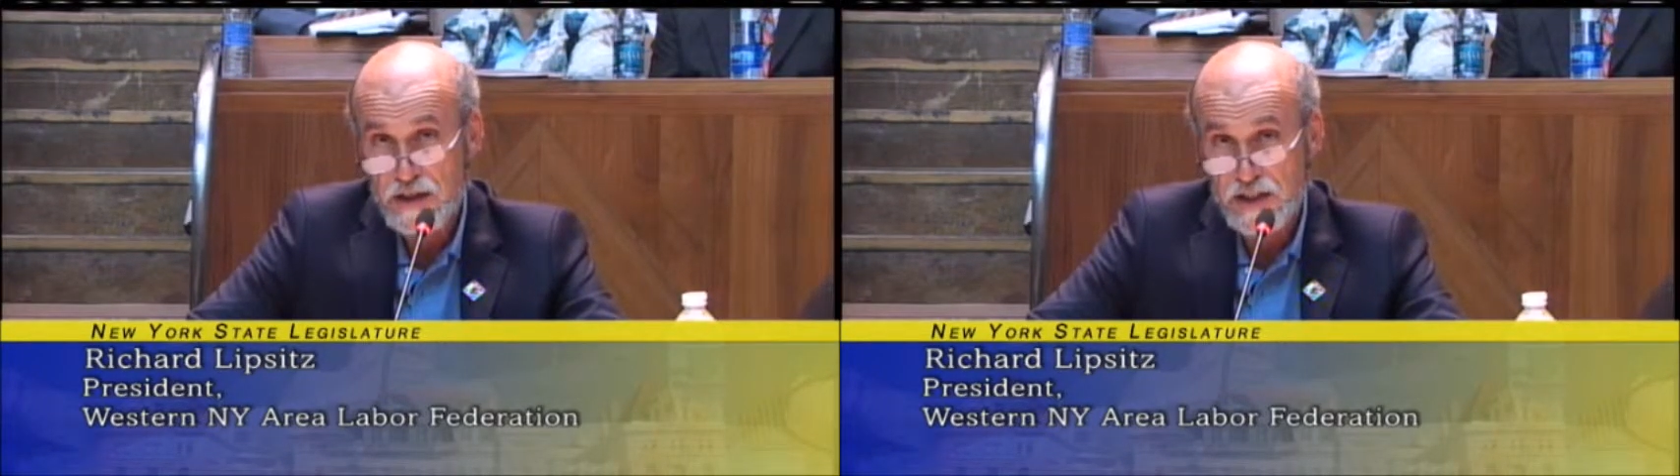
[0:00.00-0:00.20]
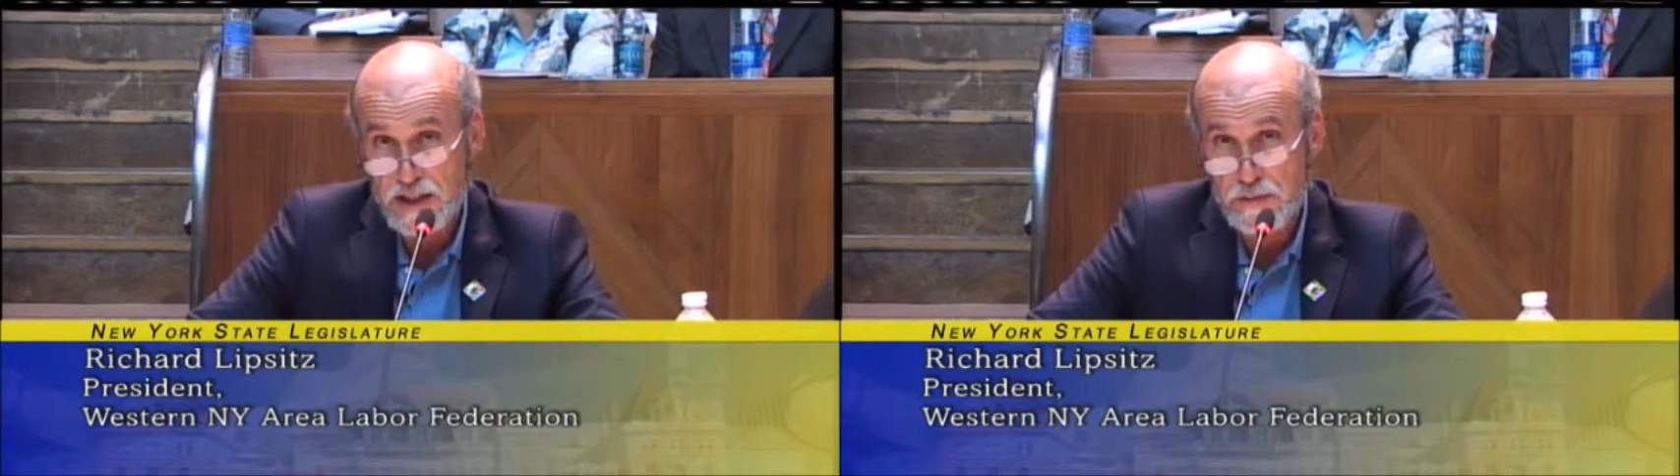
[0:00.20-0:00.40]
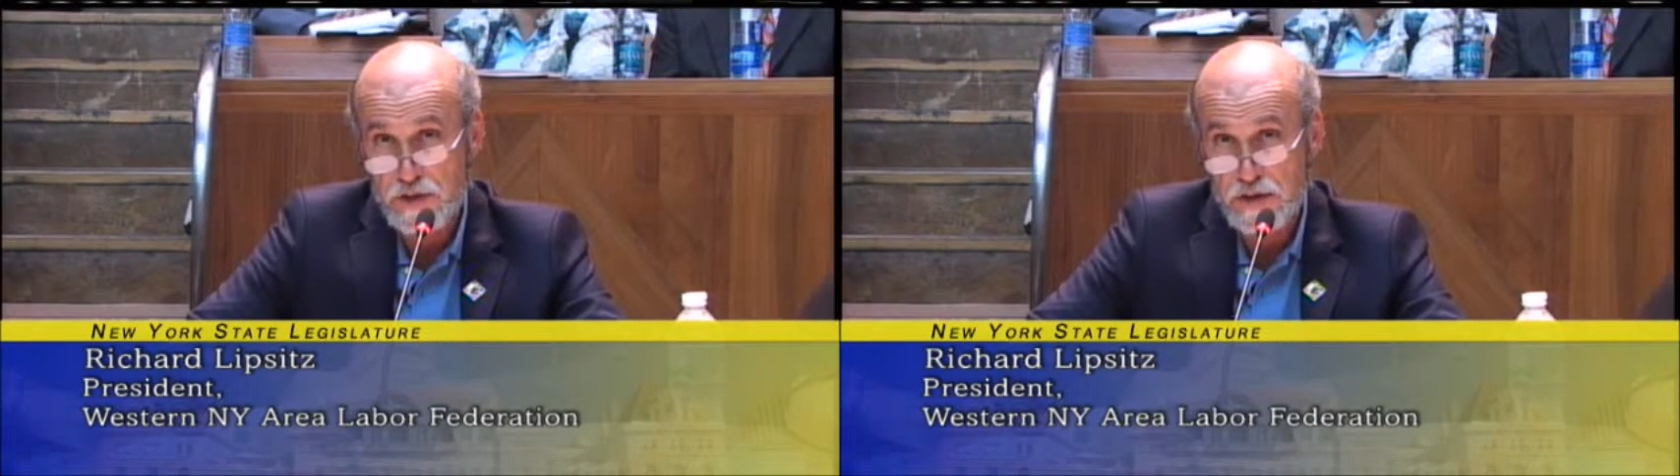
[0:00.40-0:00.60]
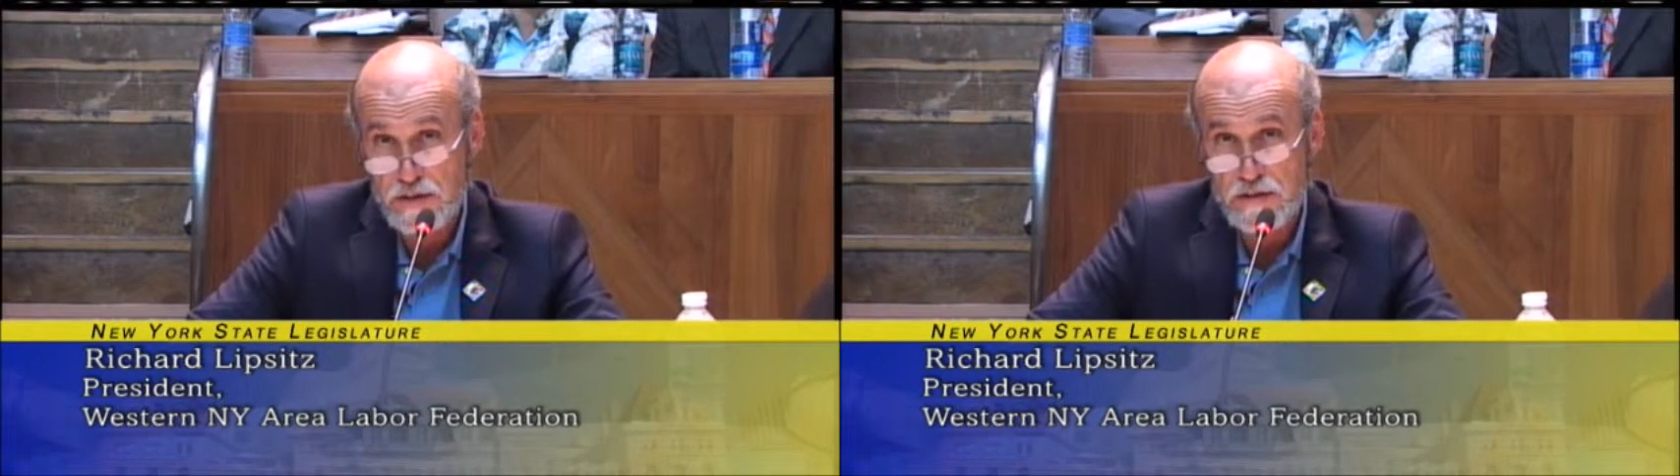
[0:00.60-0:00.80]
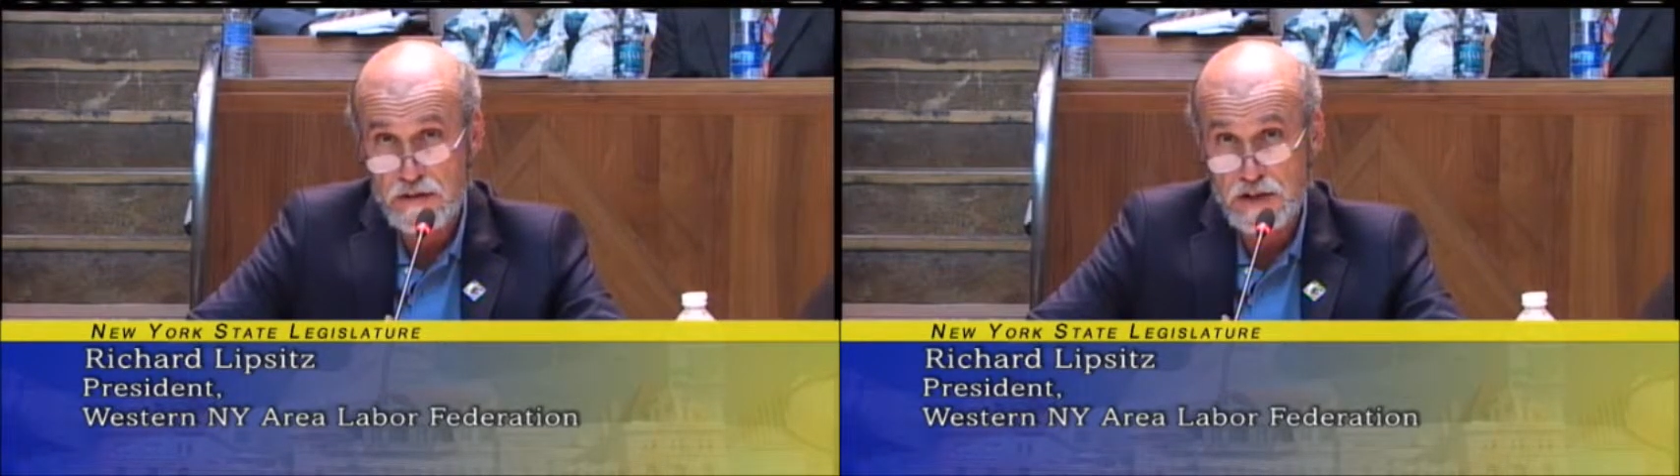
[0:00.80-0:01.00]

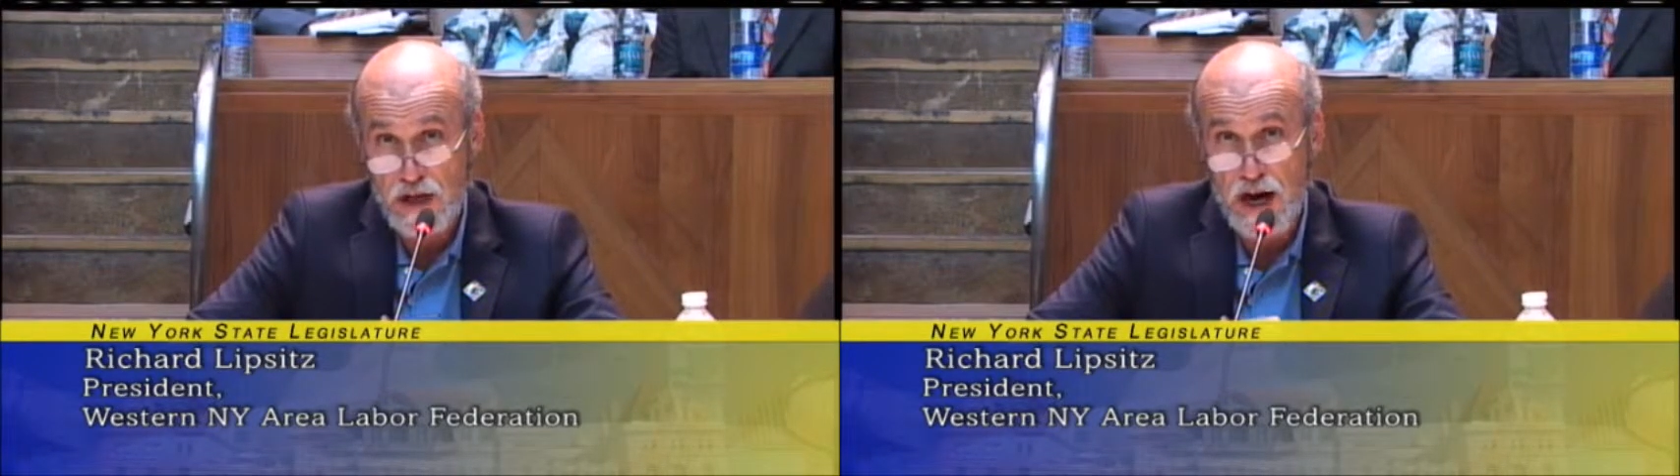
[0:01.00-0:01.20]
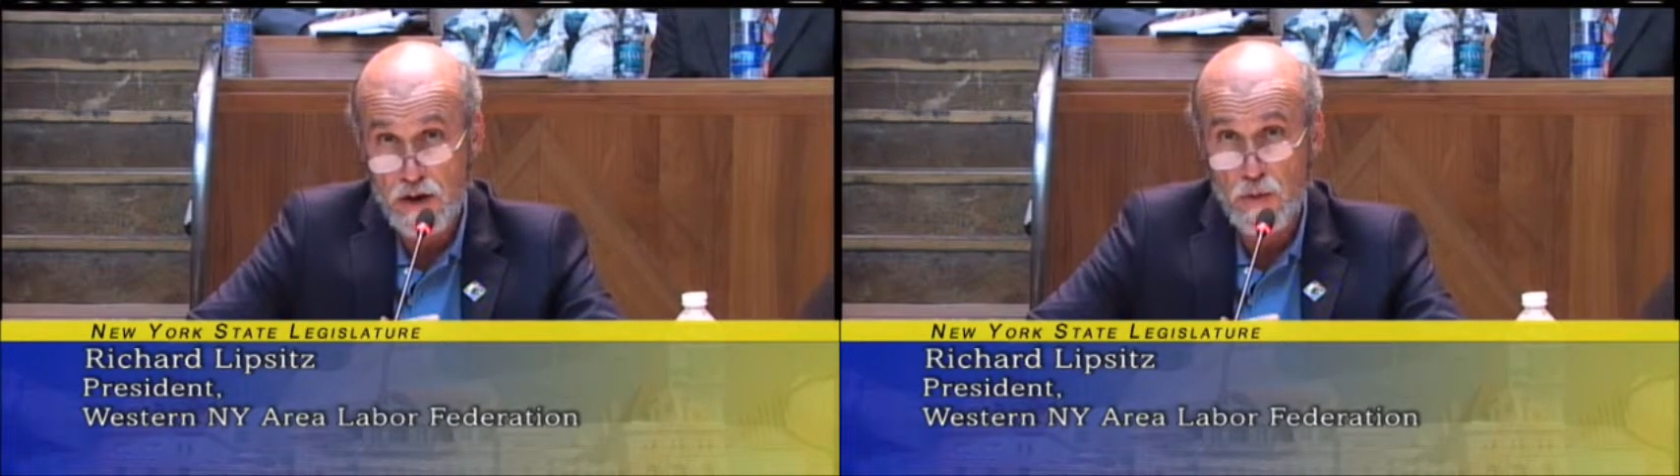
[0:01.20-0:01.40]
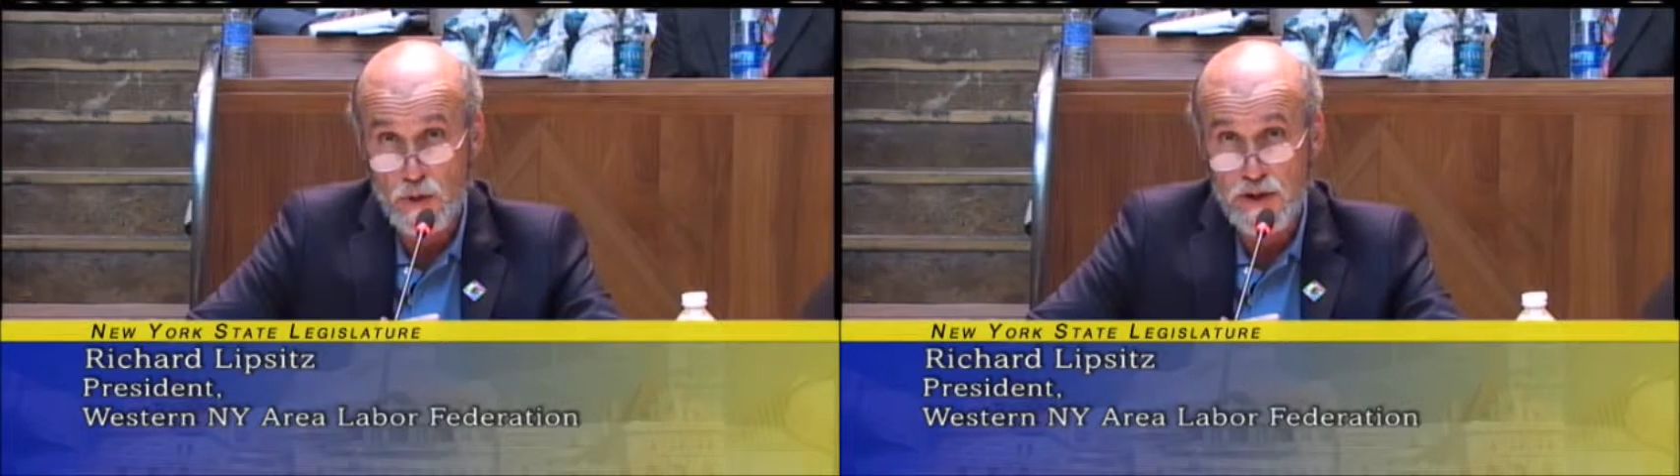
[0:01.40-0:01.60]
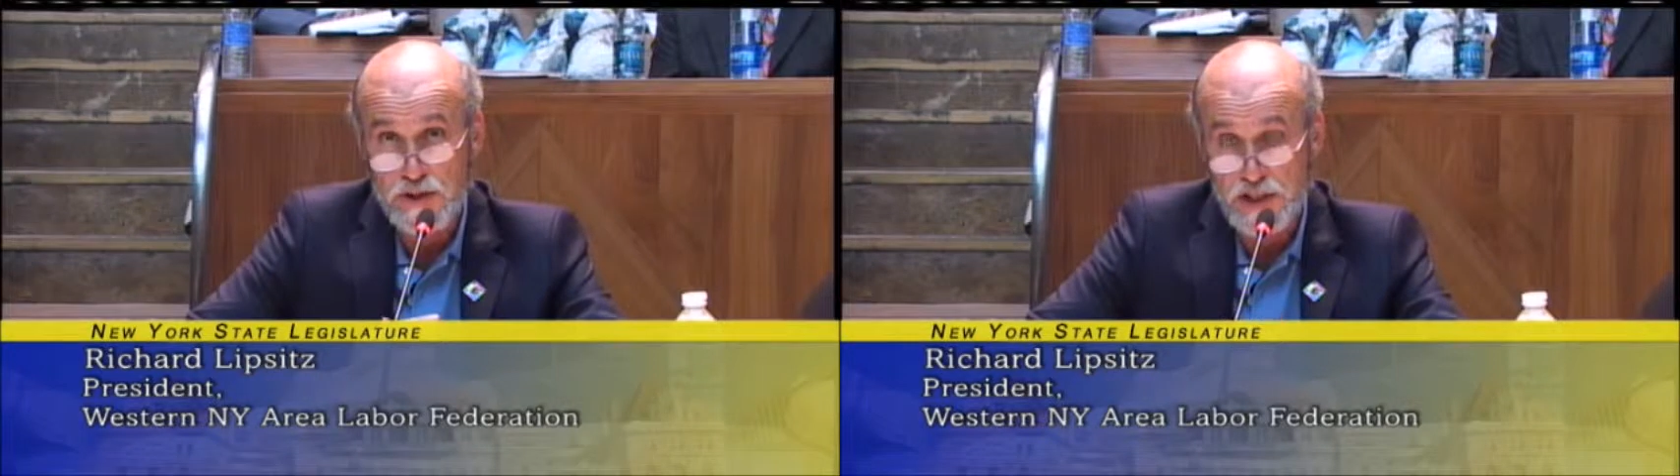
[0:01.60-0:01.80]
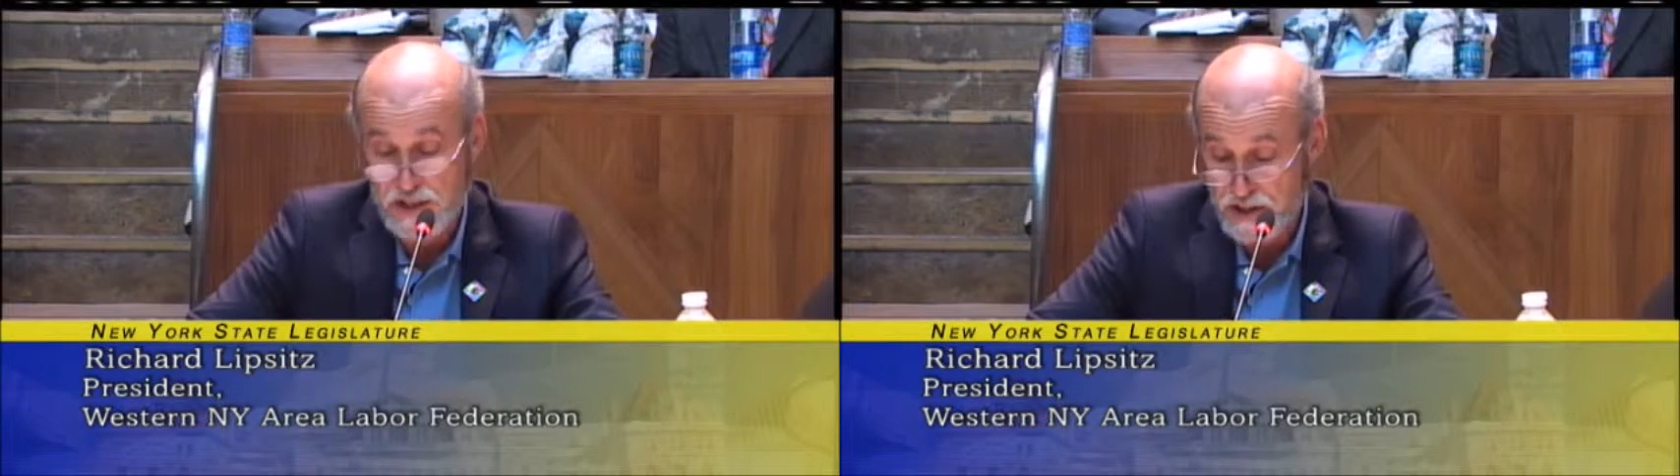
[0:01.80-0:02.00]
seems to our
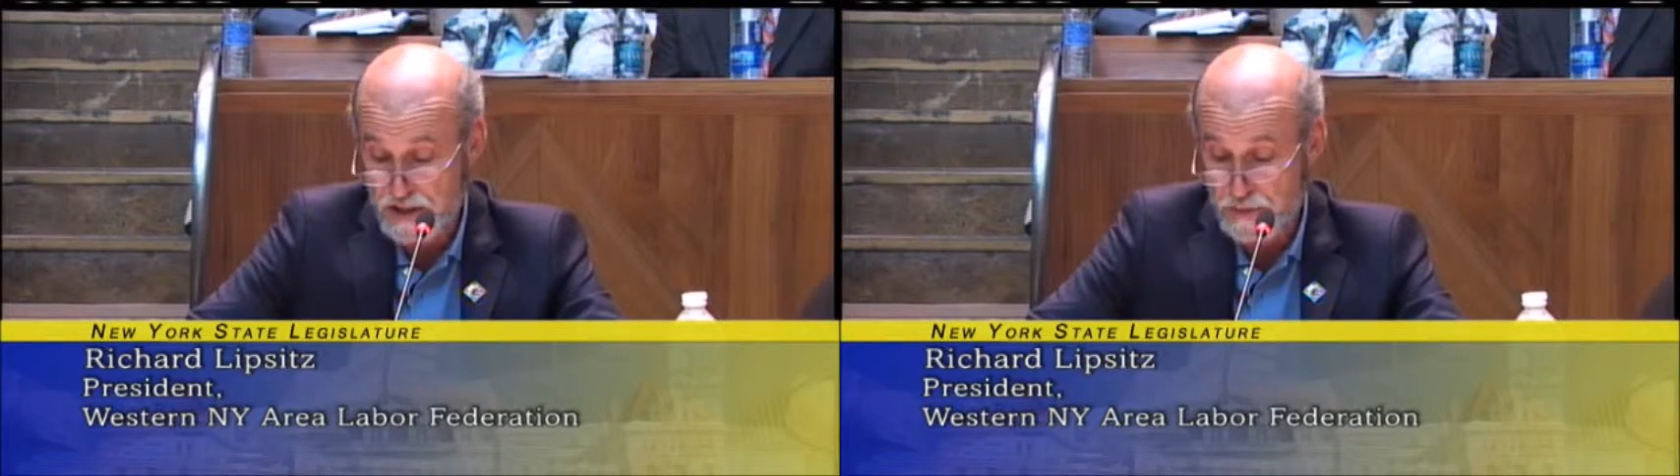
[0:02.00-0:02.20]
organization